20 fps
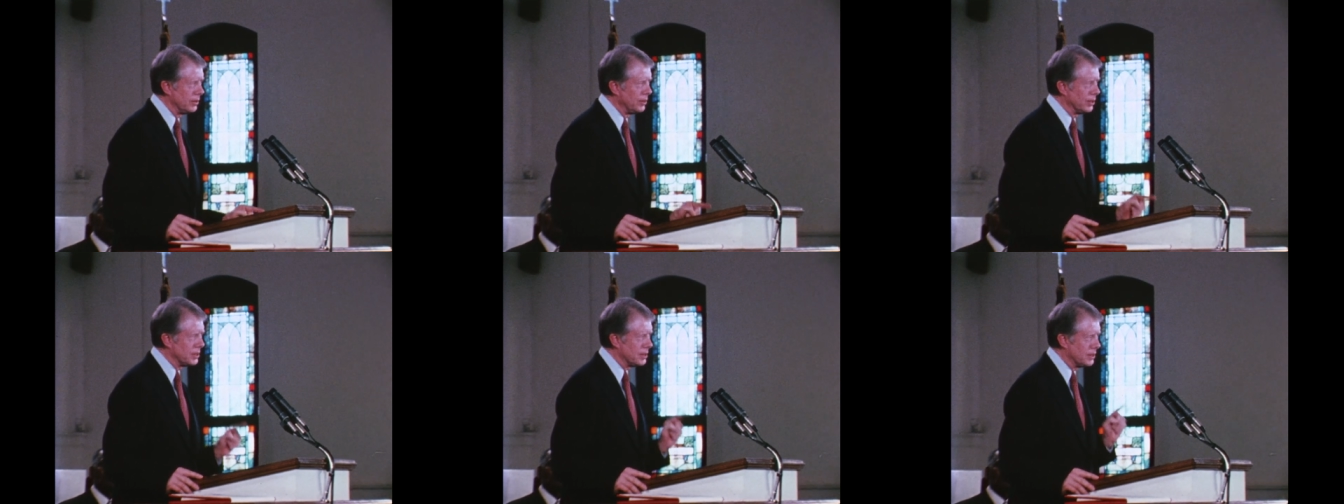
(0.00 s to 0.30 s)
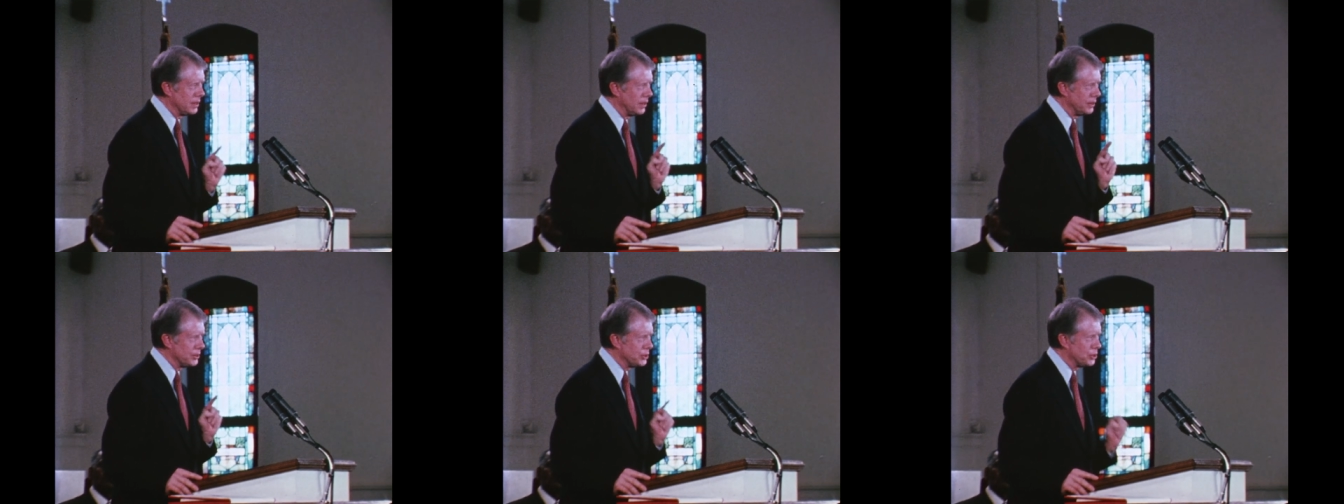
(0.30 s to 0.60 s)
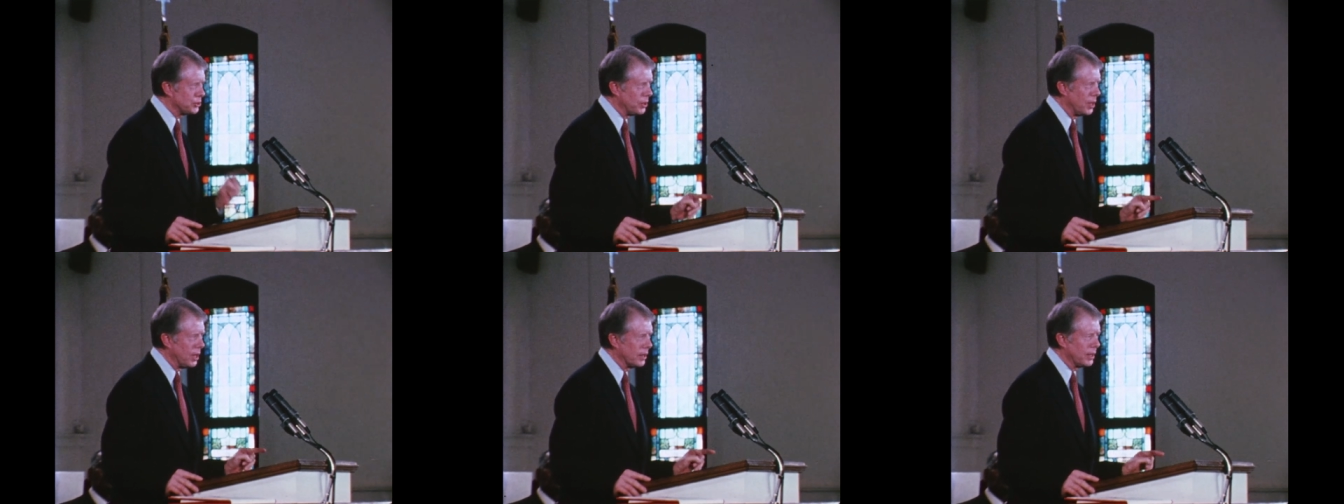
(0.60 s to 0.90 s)
who are still
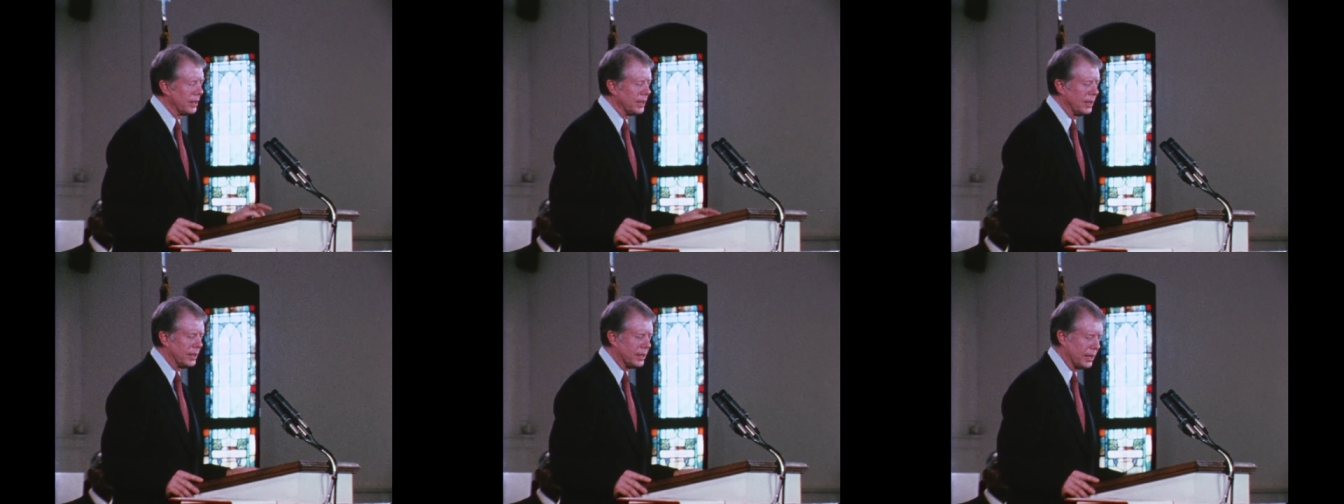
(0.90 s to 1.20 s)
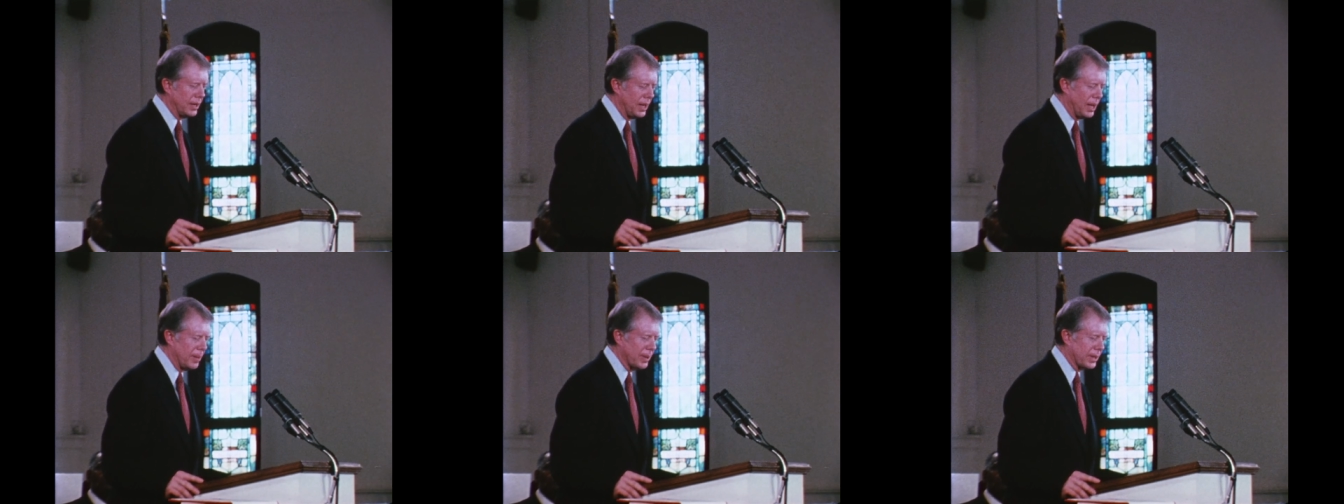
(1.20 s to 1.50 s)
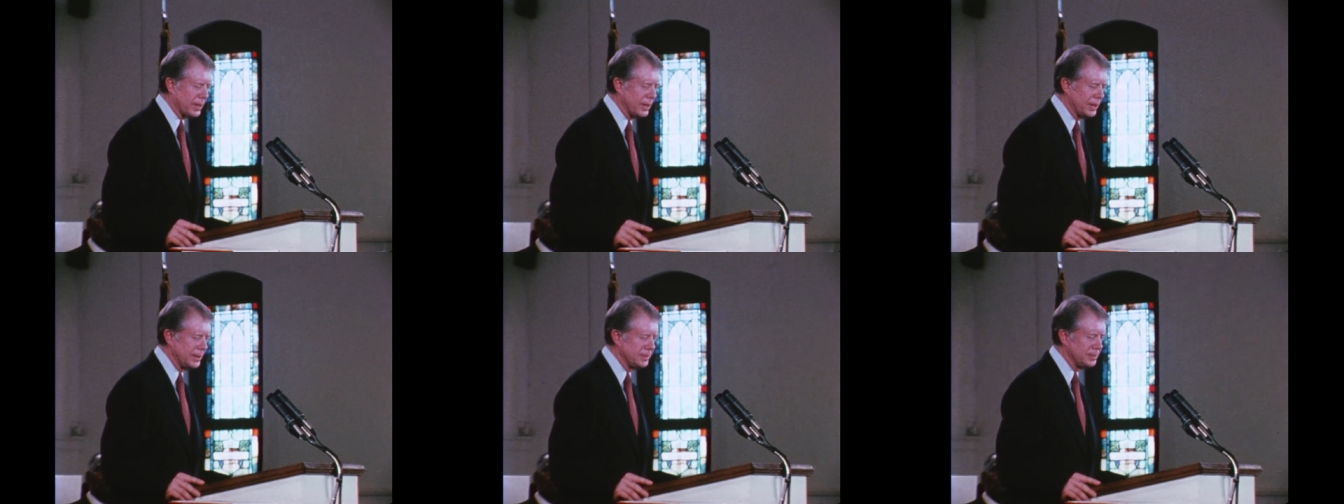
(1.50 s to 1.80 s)
struggling
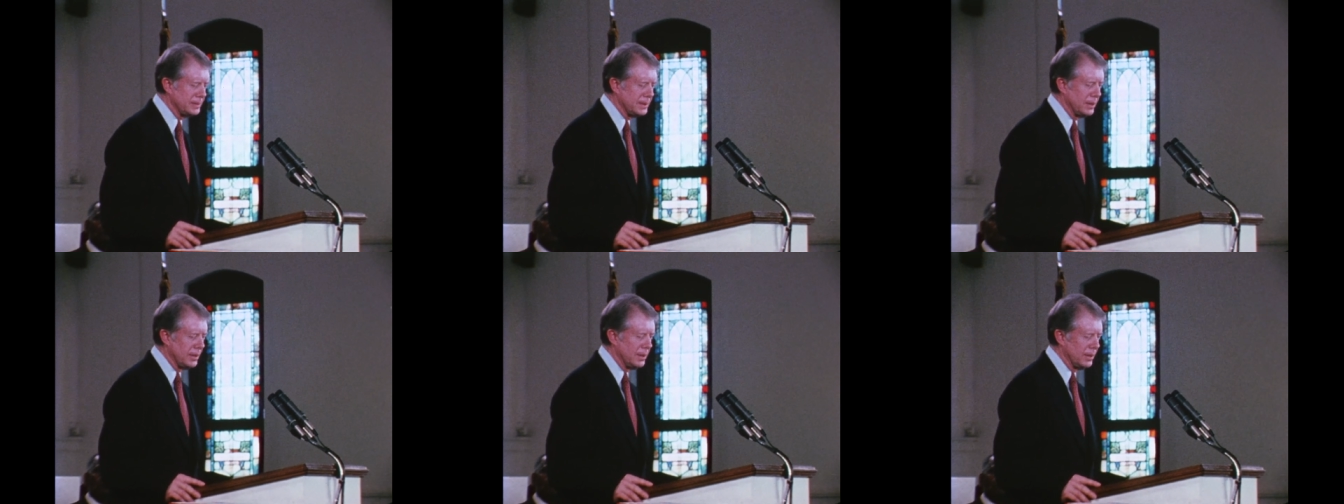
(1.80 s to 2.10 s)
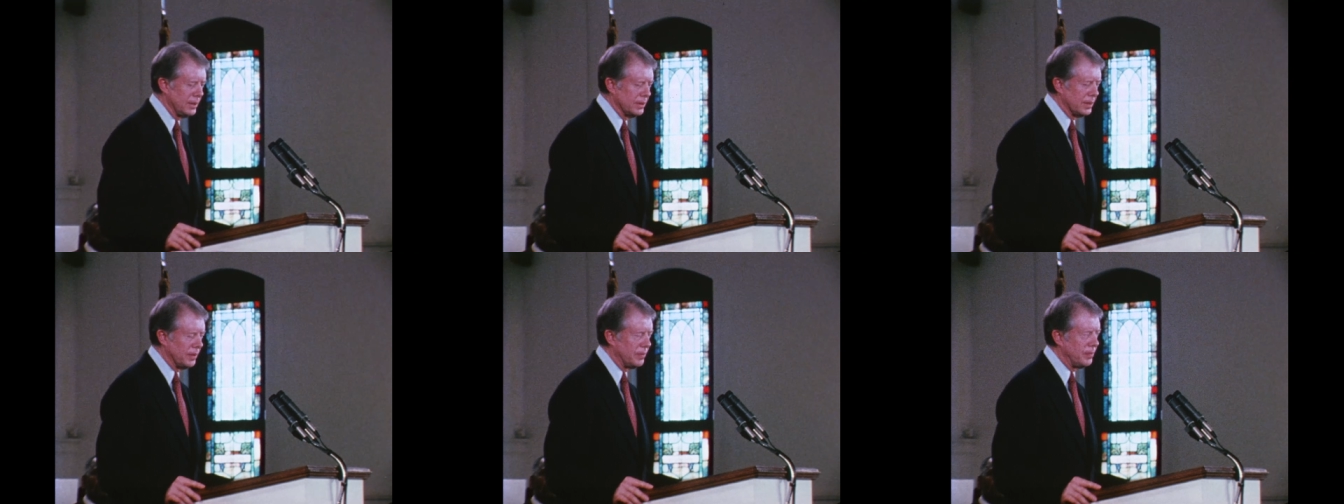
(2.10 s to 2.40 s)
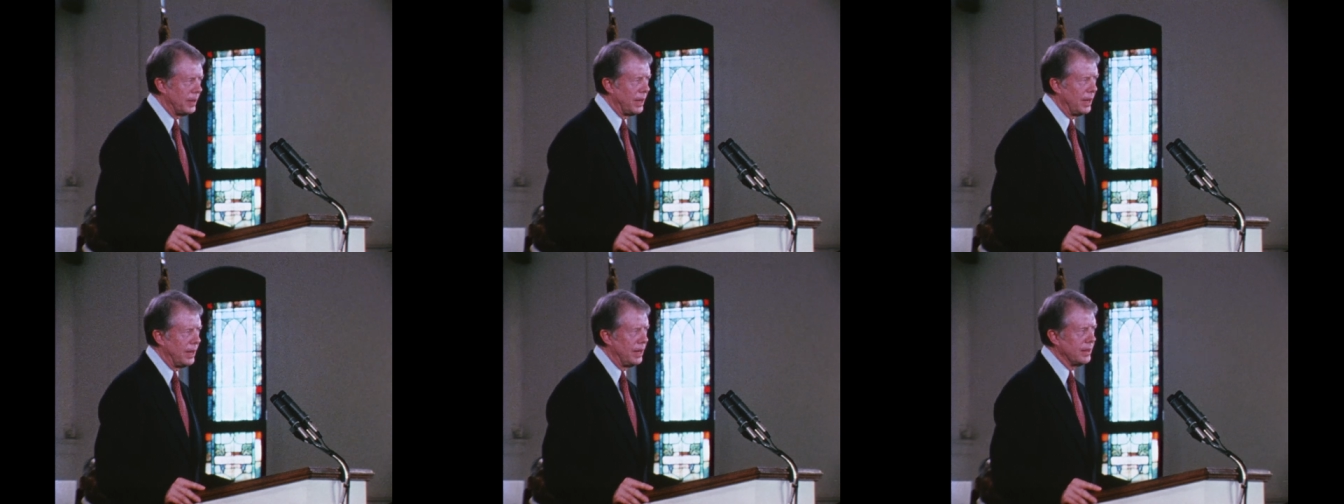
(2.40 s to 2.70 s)
economically
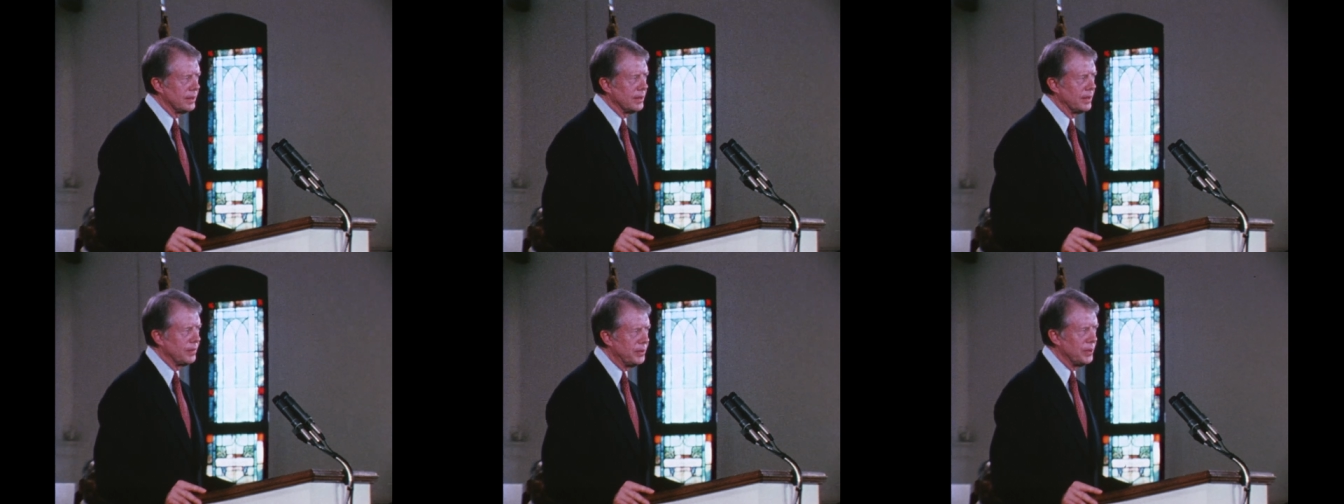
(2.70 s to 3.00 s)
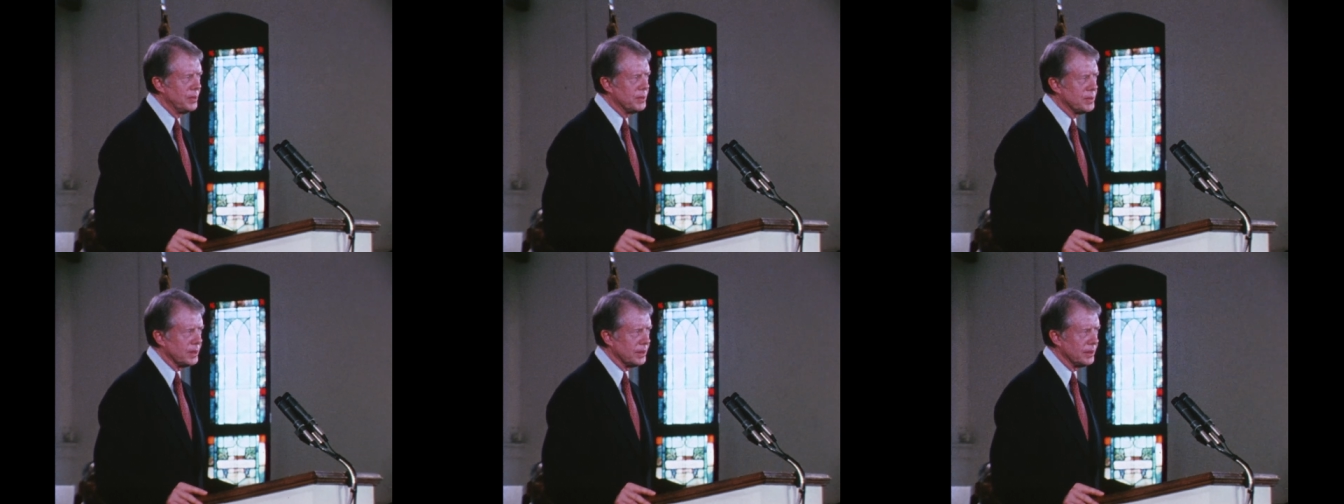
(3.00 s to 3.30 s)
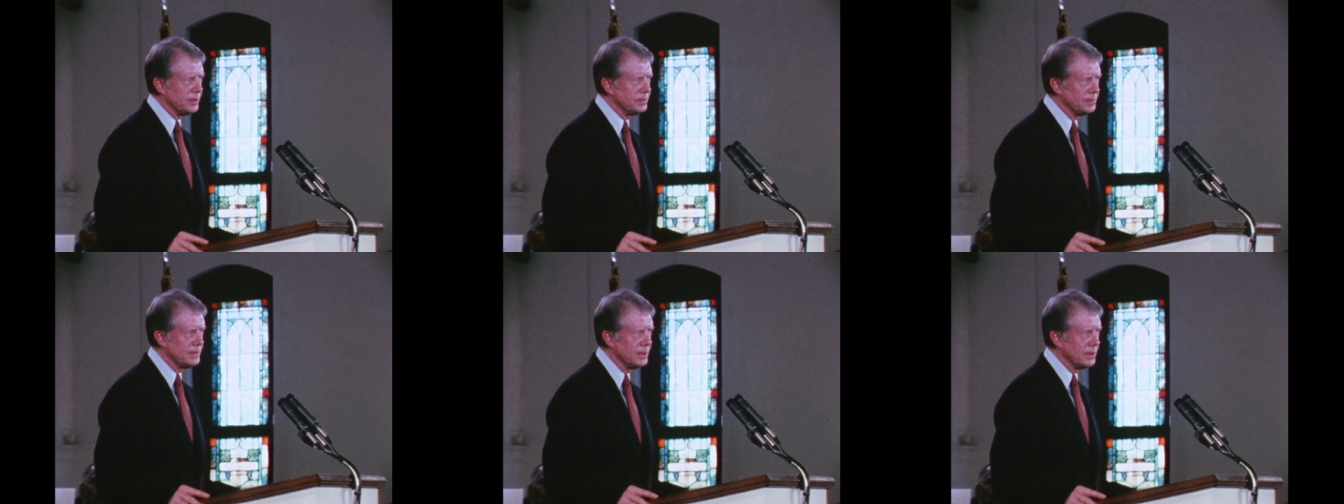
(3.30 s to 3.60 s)
to find a
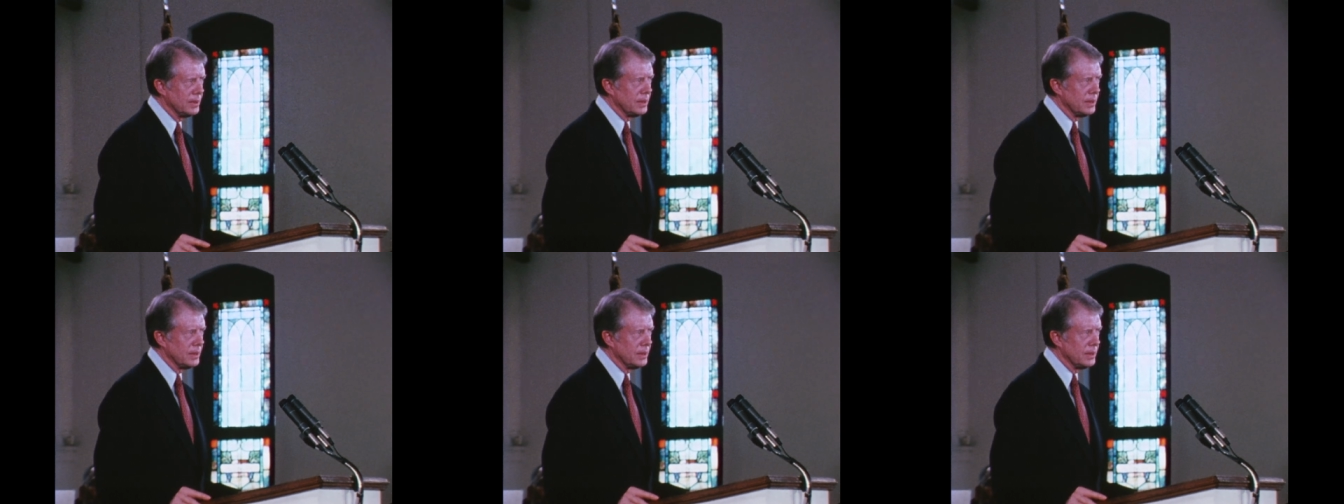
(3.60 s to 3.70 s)
future